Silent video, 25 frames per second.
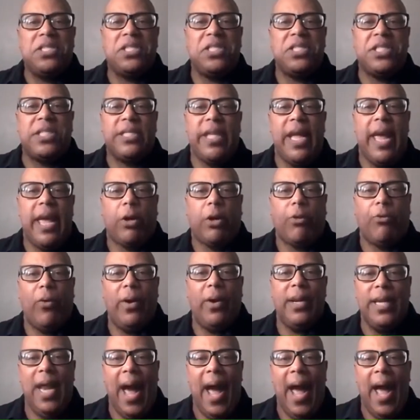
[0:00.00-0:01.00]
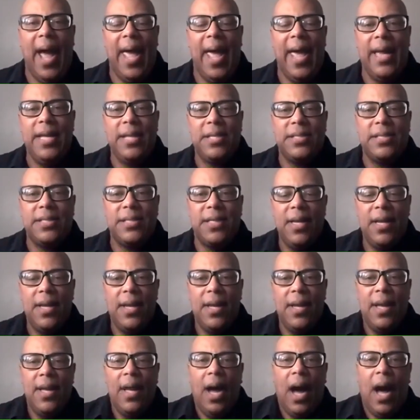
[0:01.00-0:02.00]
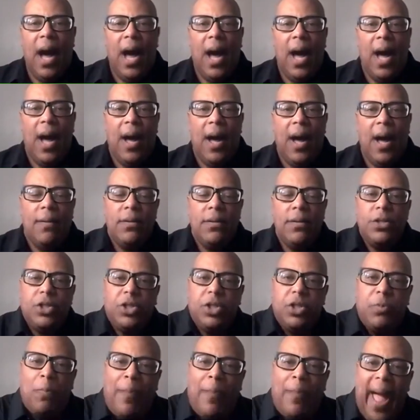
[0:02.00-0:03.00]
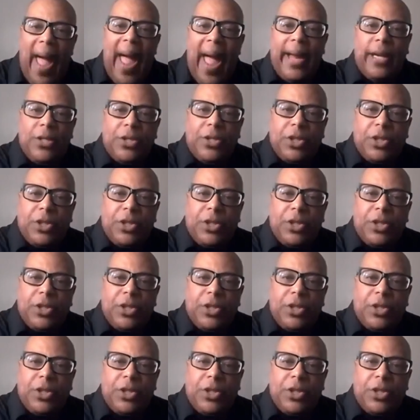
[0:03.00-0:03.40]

synchronized back